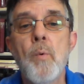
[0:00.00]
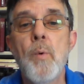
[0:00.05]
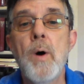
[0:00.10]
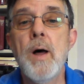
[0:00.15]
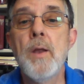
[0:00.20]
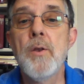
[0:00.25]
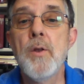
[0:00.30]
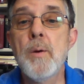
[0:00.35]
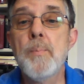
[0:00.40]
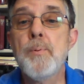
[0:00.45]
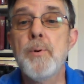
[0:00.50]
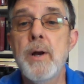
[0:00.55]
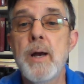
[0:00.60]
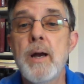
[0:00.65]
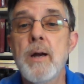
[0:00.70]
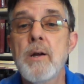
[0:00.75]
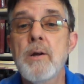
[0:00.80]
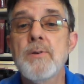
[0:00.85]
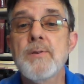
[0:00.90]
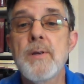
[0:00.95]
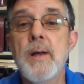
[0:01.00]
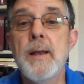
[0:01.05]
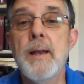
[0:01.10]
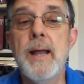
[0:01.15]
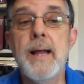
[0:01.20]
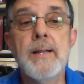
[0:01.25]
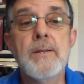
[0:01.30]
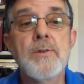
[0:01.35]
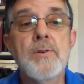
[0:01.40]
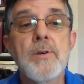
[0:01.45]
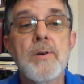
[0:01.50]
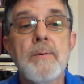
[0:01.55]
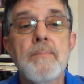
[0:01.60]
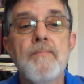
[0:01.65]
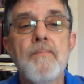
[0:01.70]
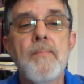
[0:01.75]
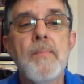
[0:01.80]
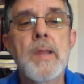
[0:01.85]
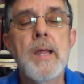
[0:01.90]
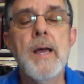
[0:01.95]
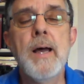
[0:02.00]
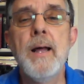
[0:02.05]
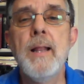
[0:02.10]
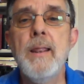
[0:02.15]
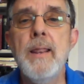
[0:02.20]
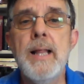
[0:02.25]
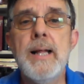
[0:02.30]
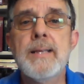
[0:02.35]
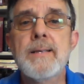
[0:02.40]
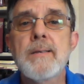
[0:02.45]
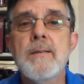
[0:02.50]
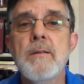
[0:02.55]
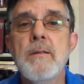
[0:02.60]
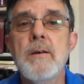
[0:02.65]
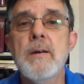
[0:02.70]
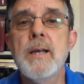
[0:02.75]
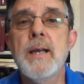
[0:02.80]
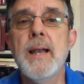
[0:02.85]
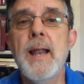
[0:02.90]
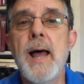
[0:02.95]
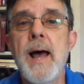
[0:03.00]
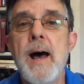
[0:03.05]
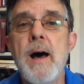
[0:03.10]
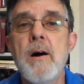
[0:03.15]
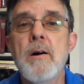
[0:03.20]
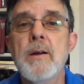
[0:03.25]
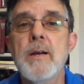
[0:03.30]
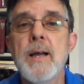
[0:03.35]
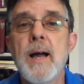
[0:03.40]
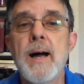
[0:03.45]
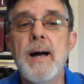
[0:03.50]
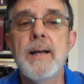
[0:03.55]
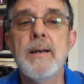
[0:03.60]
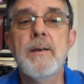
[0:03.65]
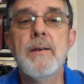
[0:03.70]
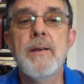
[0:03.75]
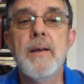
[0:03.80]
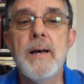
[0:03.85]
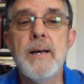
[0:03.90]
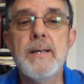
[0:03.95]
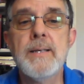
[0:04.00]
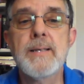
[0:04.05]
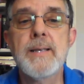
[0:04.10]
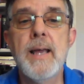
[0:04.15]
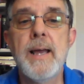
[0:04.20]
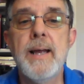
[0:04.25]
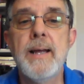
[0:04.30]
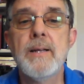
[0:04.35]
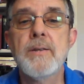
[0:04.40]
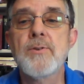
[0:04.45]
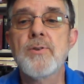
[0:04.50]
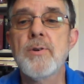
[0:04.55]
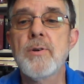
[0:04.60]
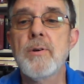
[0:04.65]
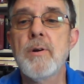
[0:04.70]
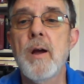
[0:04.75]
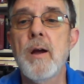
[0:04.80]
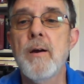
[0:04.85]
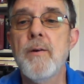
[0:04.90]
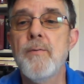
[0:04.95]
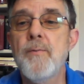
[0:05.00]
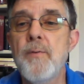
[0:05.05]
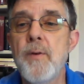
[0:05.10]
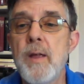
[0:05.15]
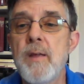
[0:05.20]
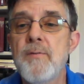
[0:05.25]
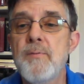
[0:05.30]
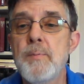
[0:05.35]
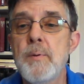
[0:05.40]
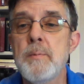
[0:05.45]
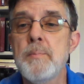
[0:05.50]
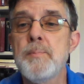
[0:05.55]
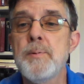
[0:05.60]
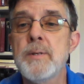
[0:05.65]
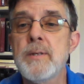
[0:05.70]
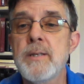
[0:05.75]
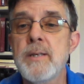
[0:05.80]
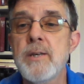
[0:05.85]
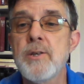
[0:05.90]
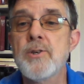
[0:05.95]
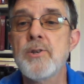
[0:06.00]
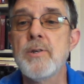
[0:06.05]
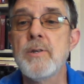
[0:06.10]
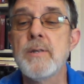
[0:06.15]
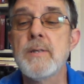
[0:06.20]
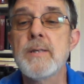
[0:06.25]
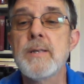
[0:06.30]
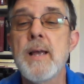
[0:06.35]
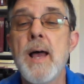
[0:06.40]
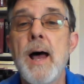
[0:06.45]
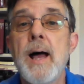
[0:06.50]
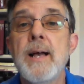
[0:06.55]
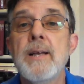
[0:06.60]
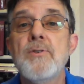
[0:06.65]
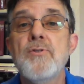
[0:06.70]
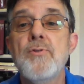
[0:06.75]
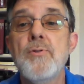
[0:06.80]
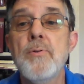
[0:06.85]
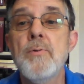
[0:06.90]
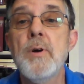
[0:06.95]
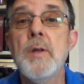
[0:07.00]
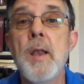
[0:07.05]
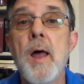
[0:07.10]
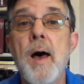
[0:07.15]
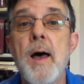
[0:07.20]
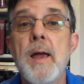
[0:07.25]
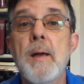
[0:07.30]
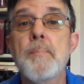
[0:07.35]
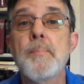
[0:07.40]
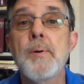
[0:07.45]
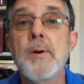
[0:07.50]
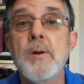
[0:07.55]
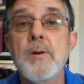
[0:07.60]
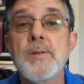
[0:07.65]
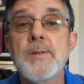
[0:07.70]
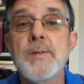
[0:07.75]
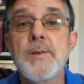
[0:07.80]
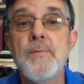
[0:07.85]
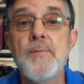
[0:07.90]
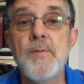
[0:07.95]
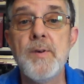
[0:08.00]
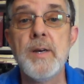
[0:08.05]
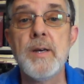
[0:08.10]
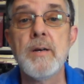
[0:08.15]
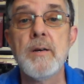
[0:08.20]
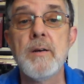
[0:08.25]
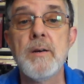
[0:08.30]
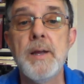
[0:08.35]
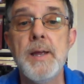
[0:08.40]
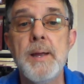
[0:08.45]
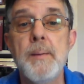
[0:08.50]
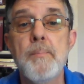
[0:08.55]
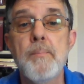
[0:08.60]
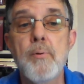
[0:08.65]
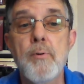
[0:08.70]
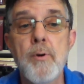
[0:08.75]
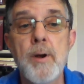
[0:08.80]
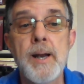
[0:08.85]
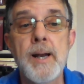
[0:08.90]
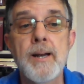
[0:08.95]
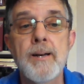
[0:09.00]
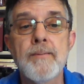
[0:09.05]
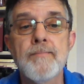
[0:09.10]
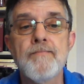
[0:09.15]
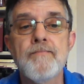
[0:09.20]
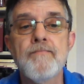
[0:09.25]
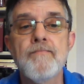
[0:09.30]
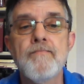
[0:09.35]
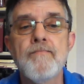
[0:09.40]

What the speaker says: While no prayer goes unanswered, let's look at how God does answer our faithful petitions as you and I persevere in prayer.